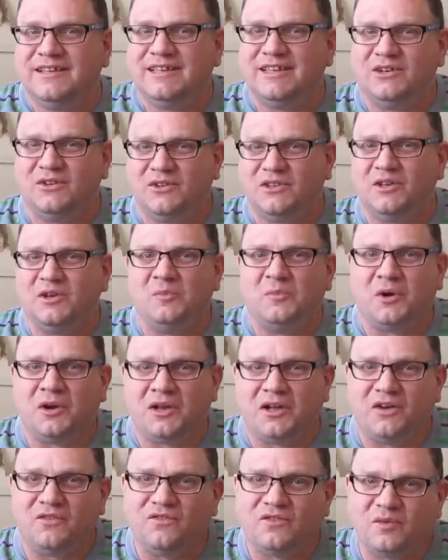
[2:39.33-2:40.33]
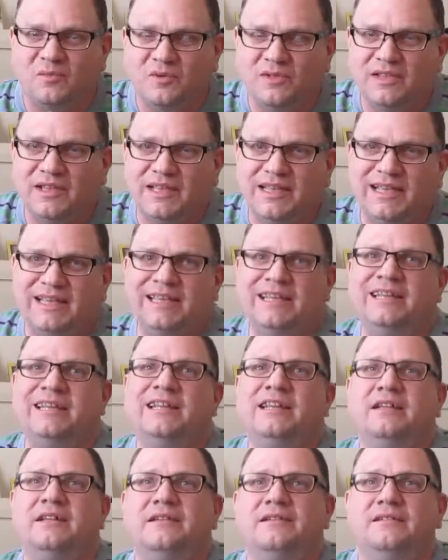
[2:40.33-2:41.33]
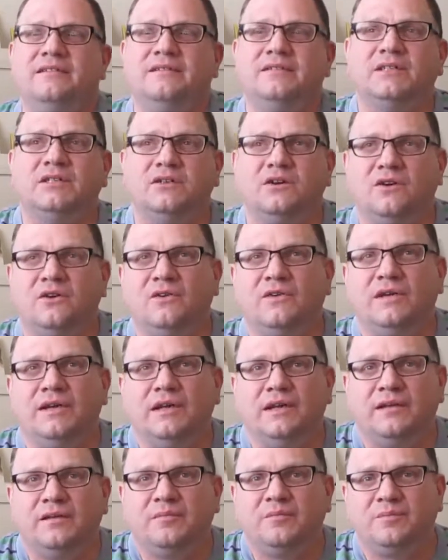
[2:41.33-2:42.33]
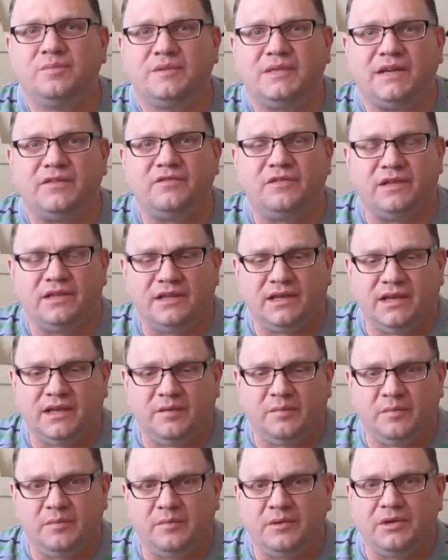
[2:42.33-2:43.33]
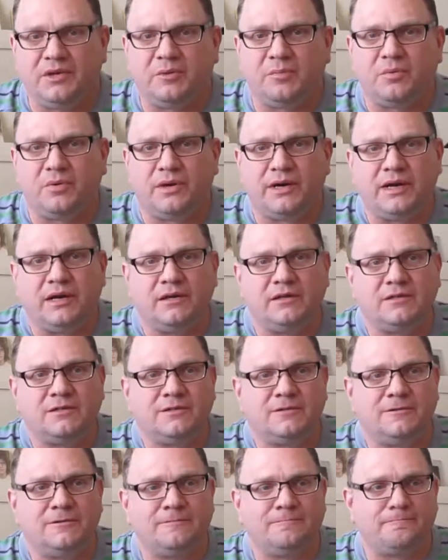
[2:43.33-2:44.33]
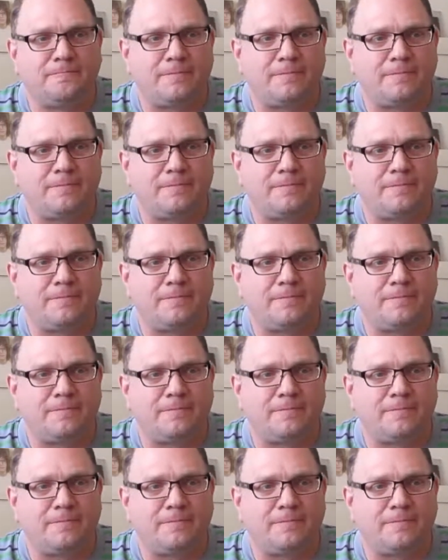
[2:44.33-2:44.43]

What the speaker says: a little more comfortable again. And so definitely keep him in your prayers.